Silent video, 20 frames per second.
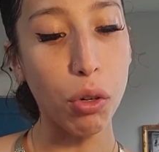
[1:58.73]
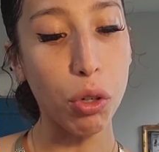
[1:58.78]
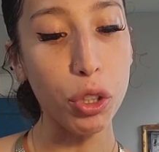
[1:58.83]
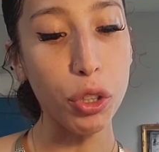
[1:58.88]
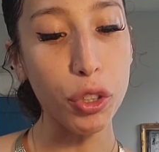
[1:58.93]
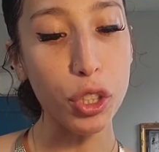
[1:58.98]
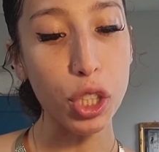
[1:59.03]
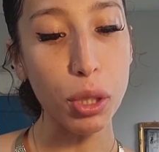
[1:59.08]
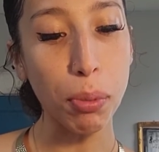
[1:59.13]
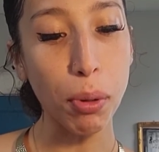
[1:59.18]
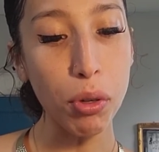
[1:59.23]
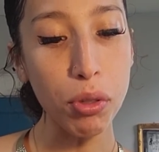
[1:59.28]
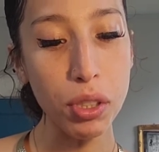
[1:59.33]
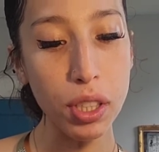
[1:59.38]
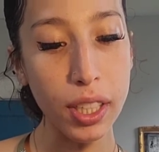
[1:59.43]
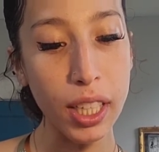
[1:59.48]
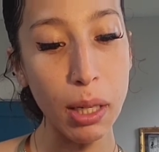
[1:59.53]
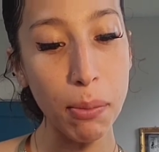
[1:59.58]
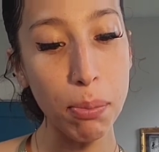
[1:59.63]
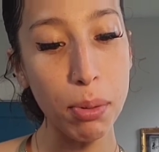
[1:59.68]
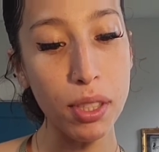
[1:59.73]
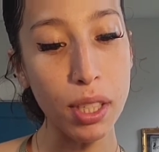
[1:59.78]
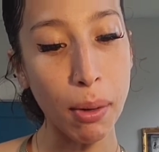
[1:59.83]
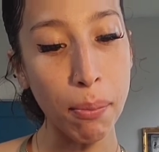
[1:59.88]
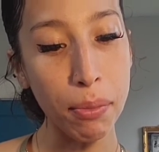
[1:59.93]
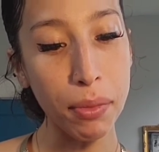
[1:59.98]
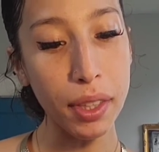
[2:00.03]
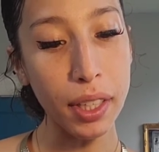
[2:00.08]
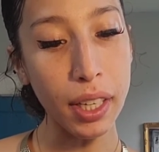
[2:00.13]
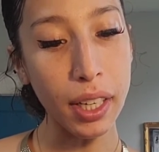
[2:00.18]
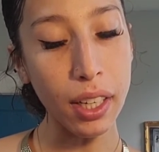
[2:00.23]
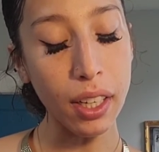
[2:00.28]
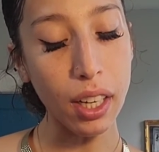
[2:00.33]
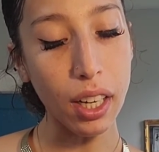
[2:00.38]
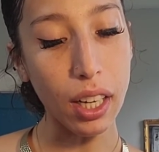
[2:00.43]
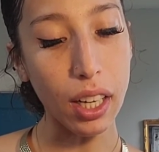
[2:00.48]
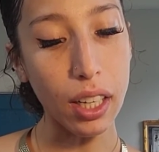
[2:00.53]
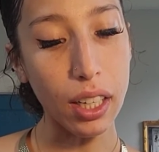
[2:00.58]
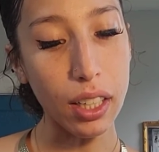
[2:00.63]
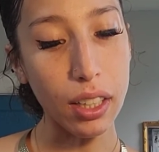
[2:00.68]
or you're supposed to keep something
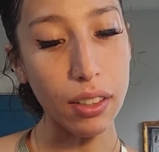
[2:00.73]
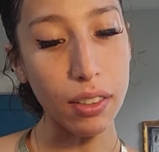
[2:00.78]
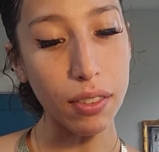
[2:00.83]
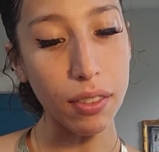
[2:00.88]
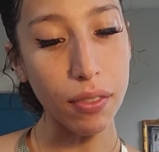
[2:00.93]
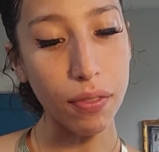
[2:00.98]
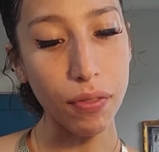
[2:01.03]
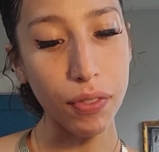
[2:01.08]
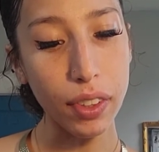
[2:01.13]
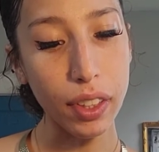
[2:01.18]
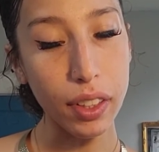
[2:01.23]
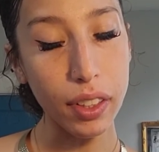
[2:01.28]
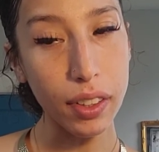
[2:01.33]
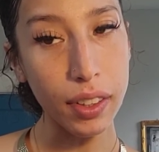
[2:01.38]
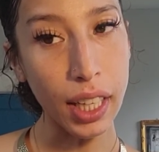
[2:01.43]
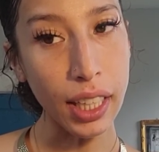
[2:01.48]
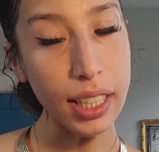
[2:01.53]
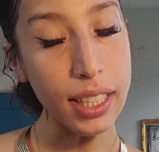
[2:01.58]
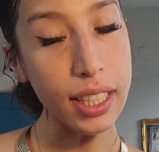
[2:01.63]
not